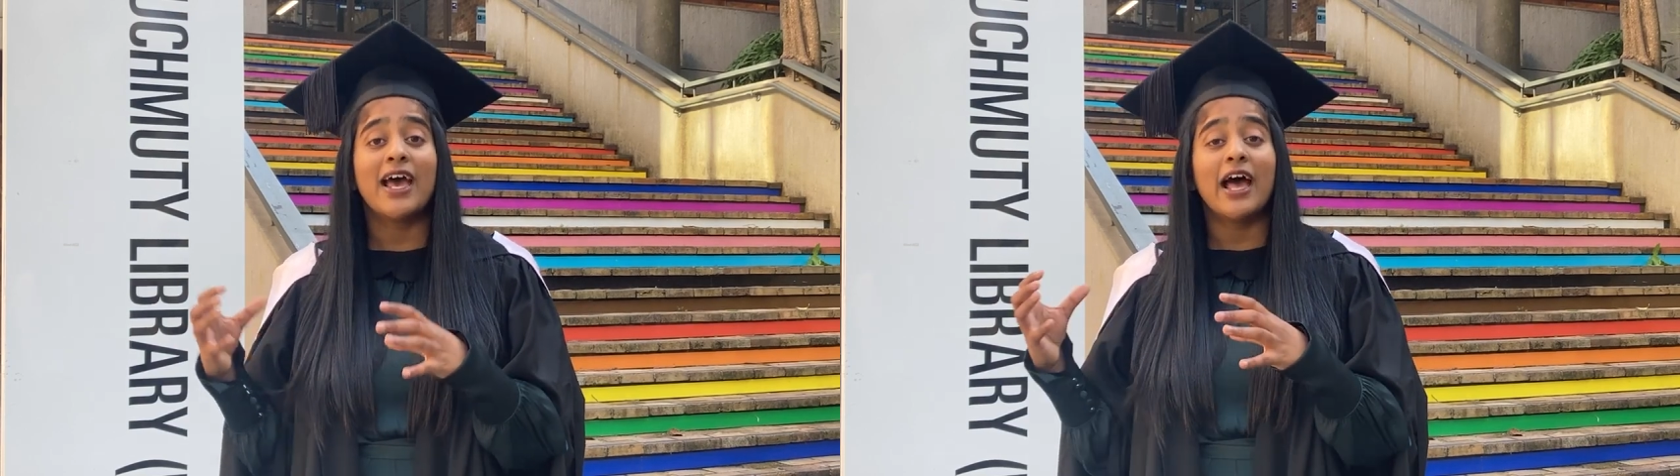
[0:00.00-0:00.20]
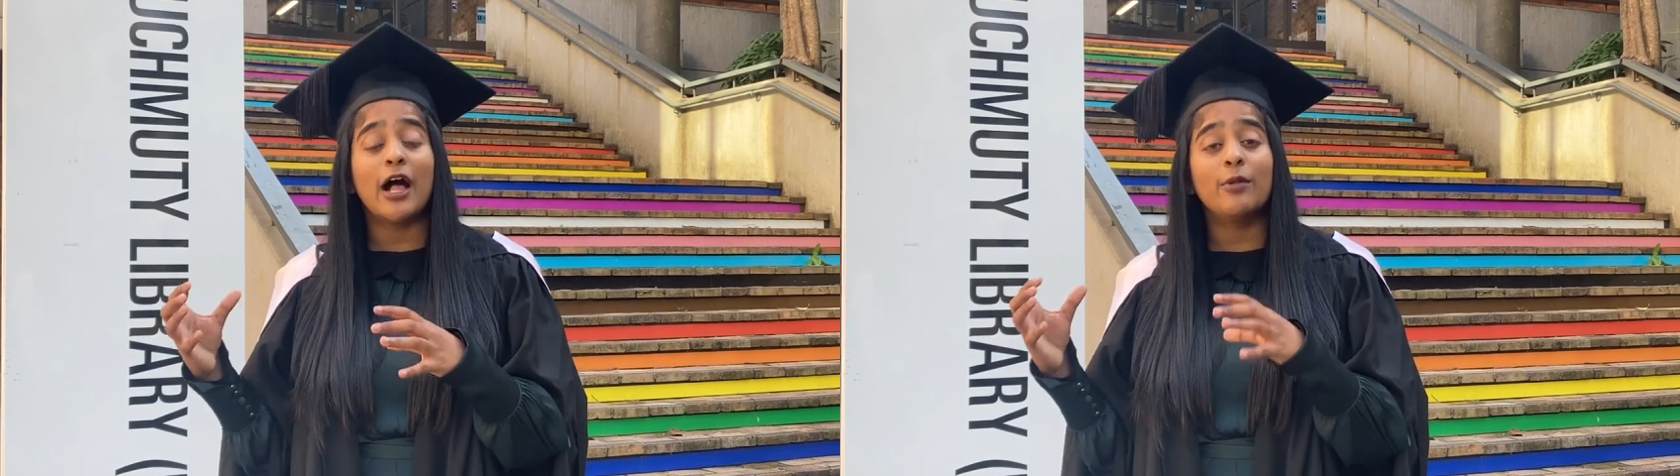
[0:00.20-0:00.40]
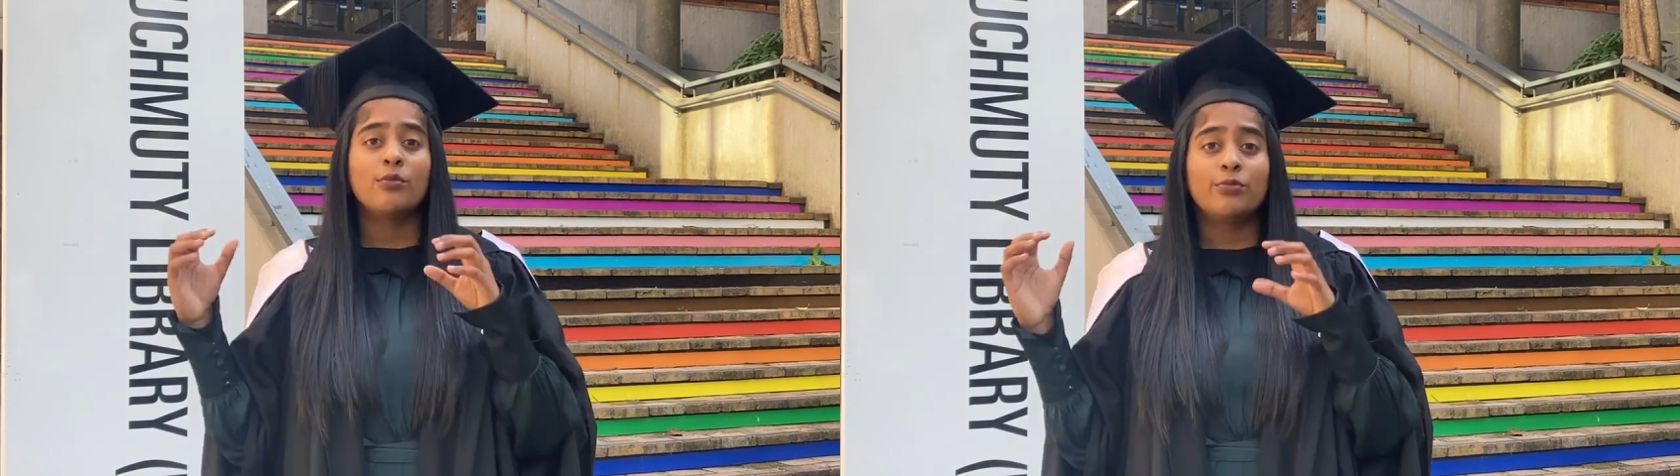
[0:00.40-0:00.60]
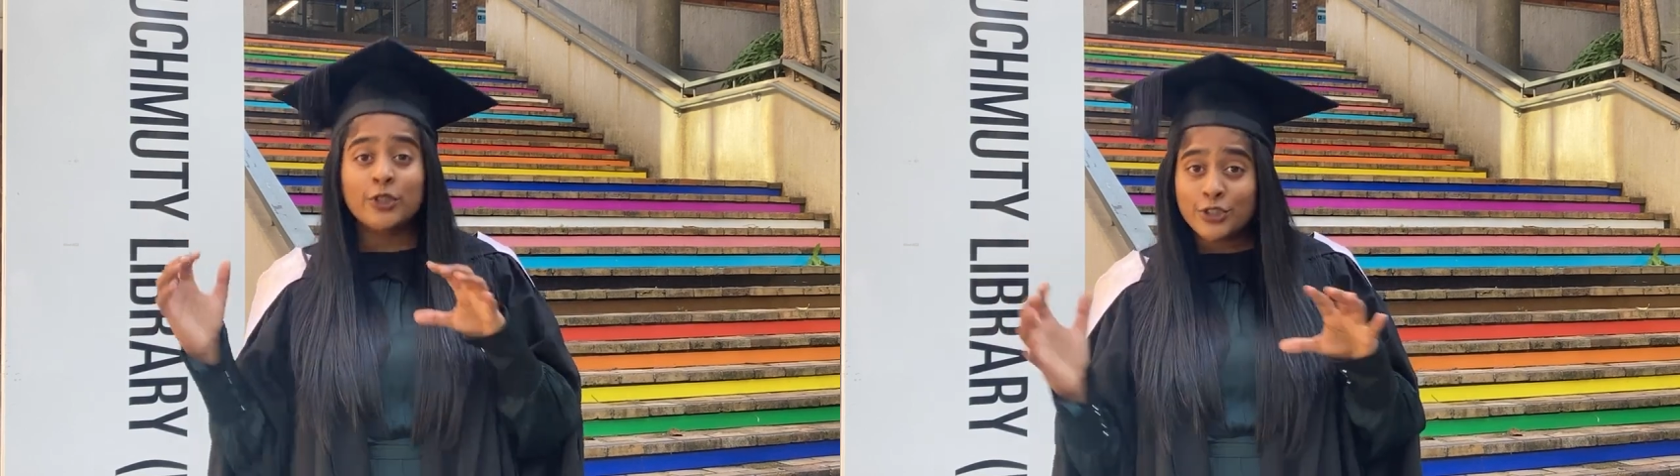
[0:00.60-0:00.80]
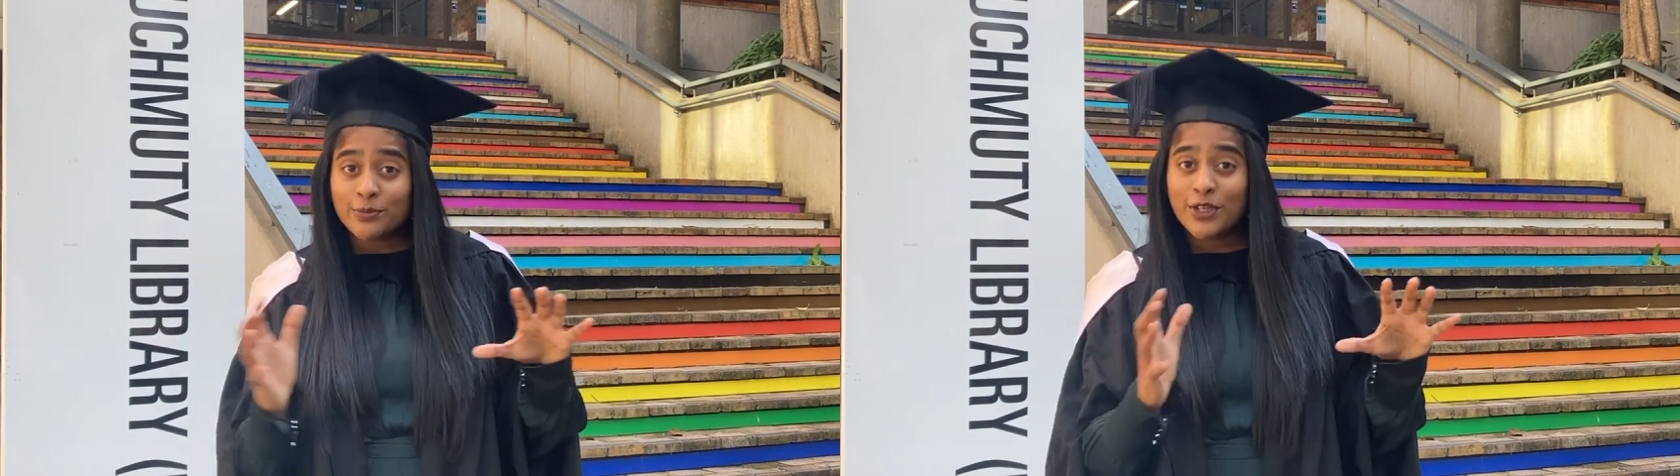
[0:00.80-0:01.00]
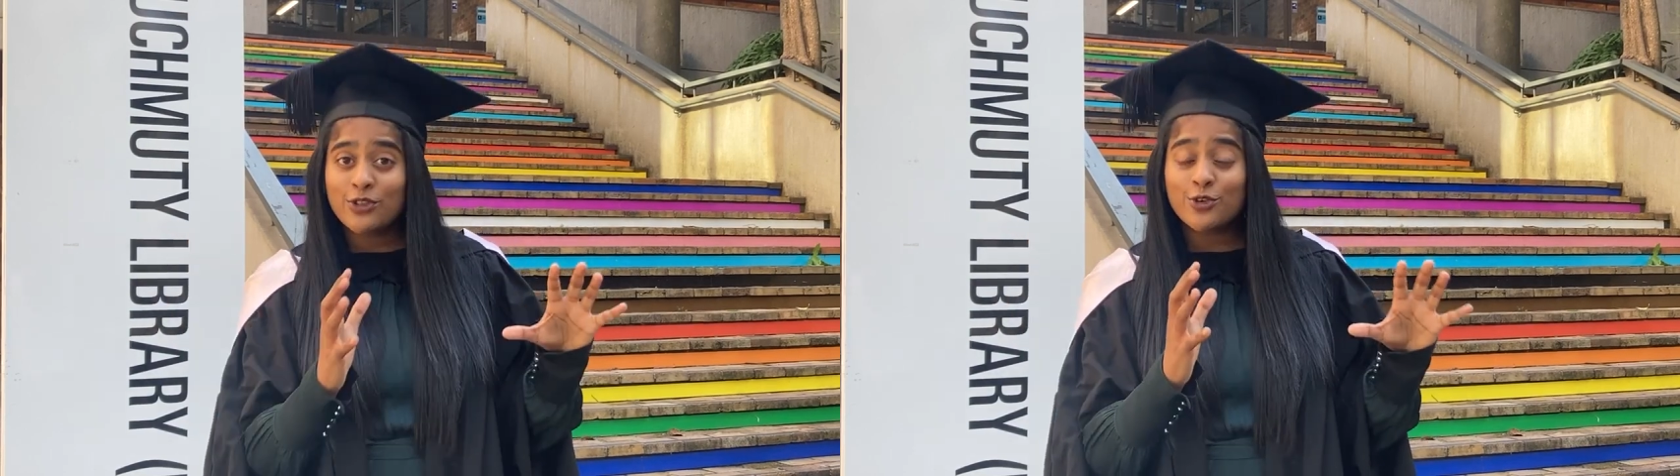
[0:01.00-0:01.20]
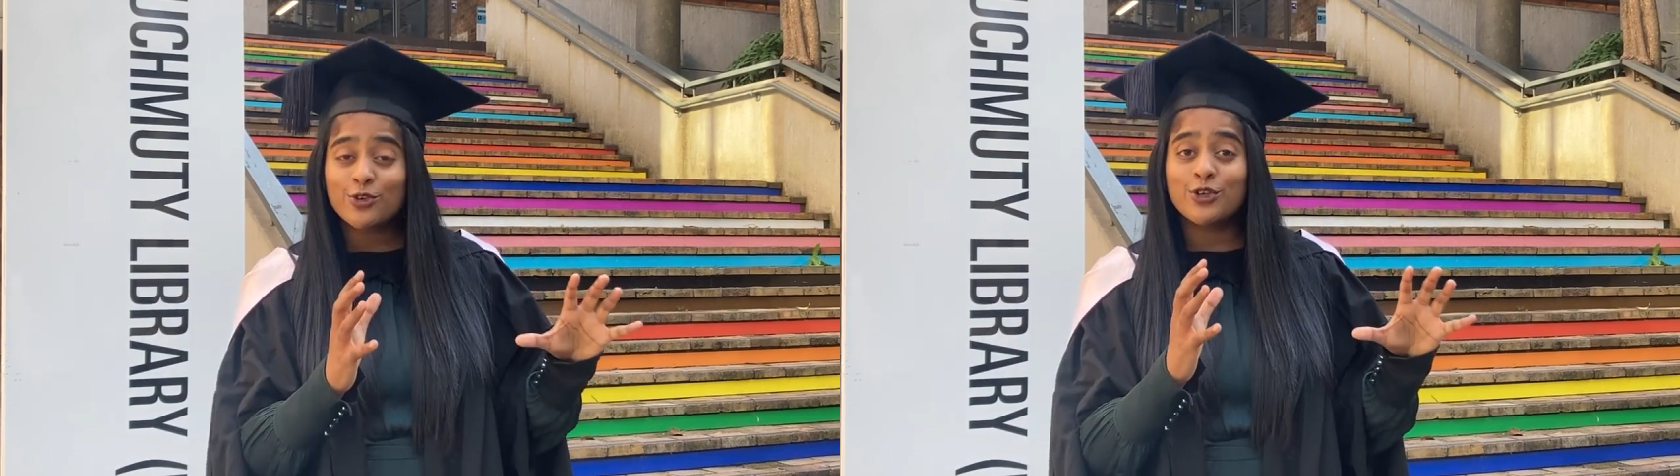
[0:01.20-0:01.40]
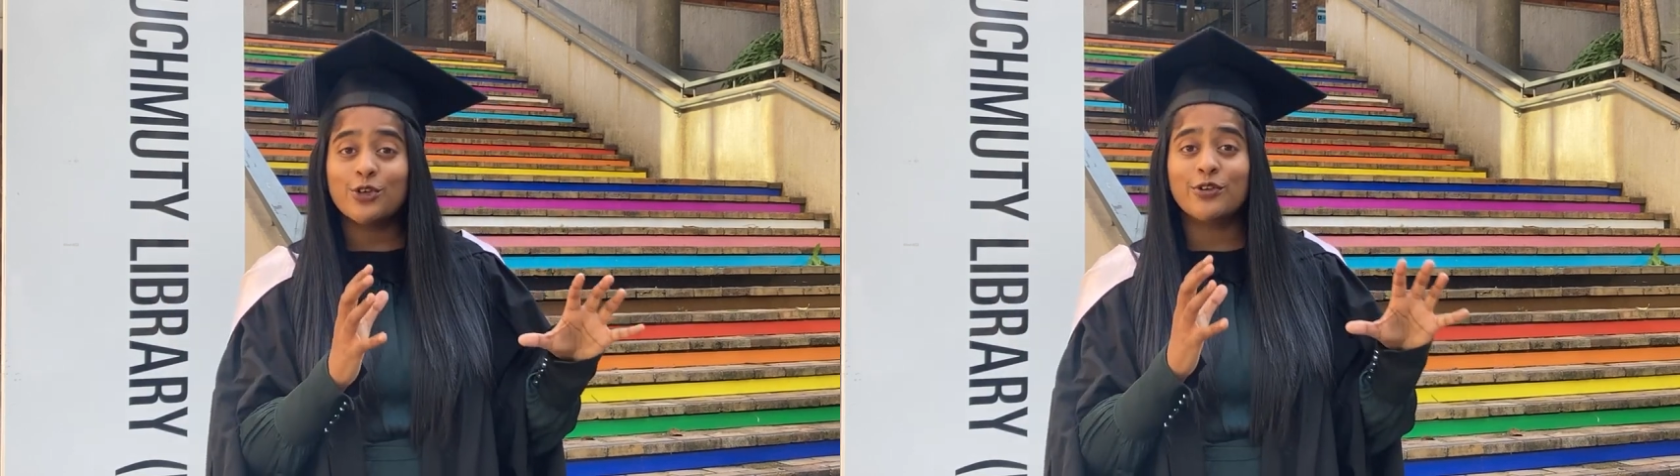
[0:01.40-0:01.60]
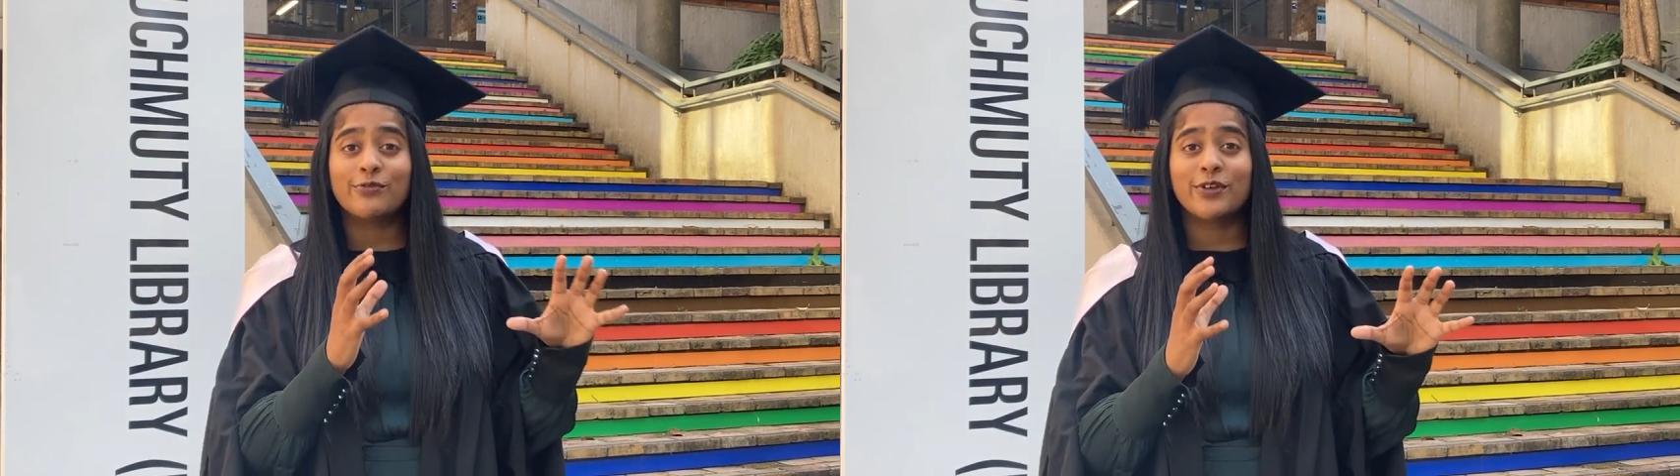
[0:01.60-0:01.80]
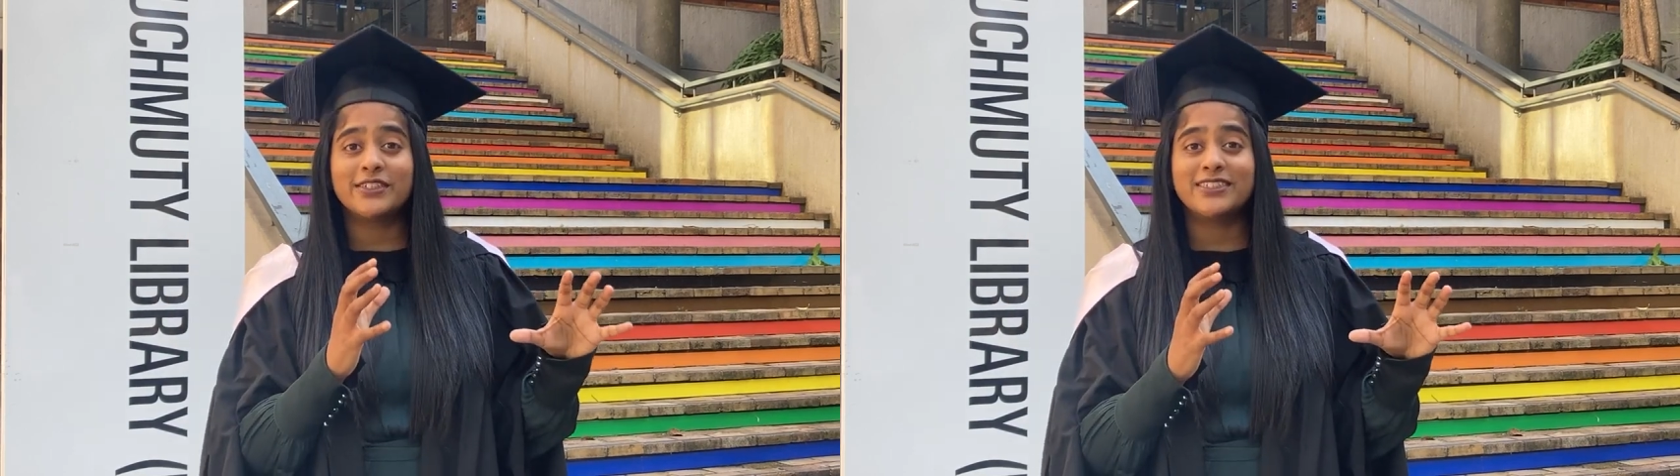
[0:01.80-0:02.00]
helped push me through
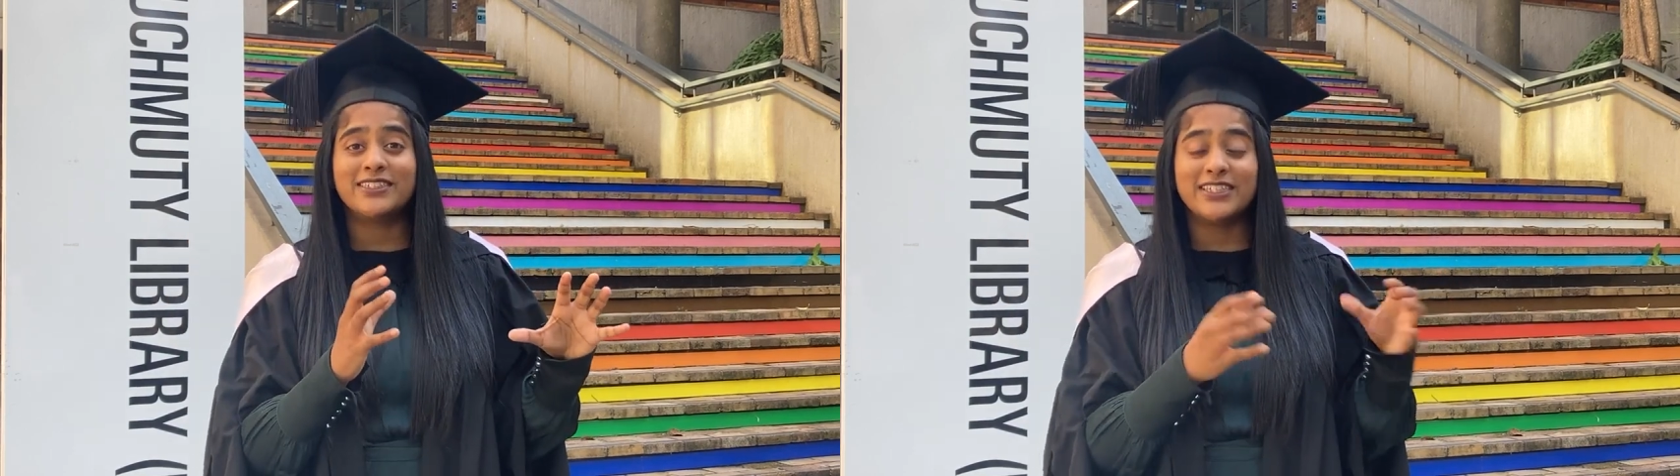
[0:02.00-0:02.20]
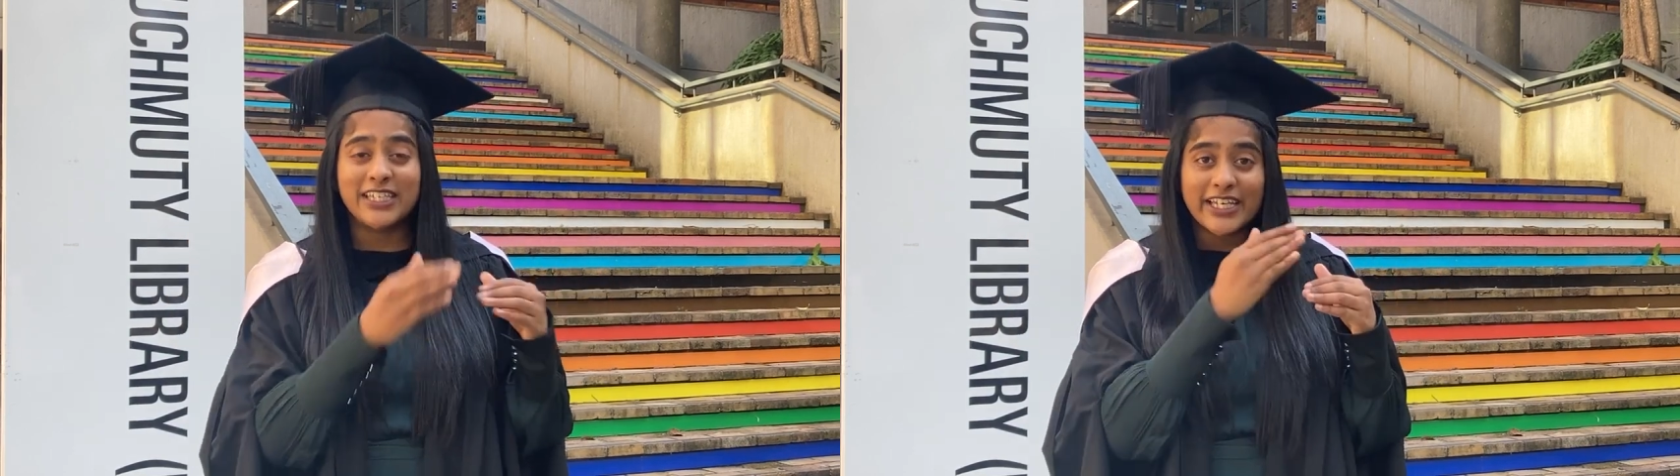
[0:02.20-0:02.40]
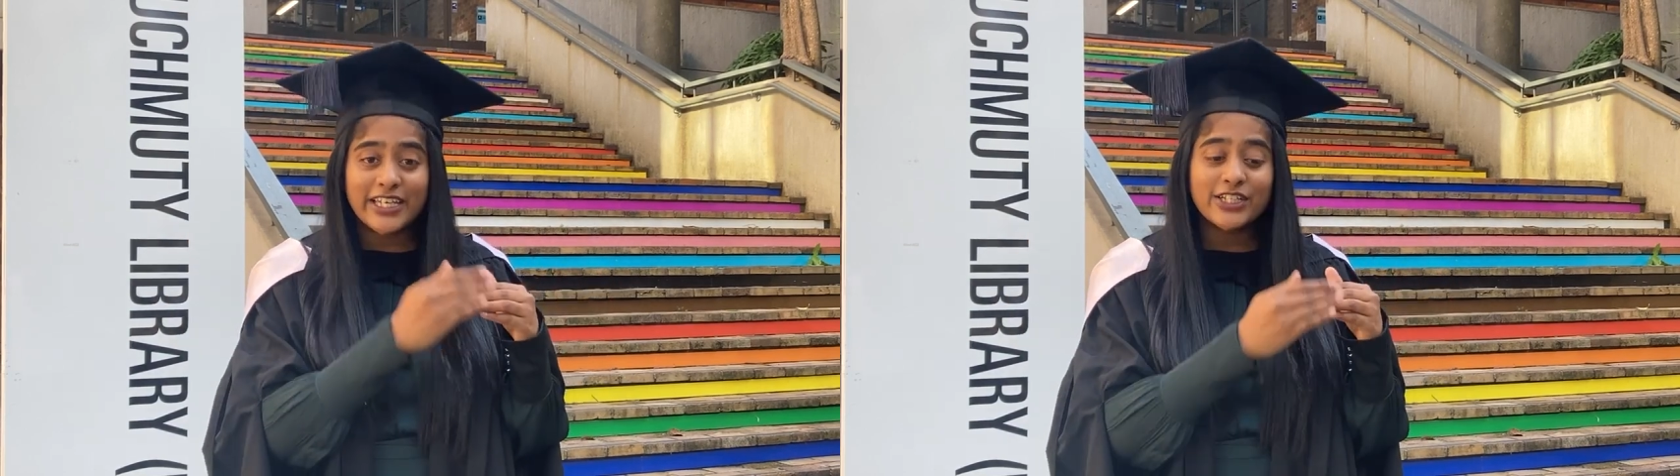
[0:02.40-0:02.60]
university each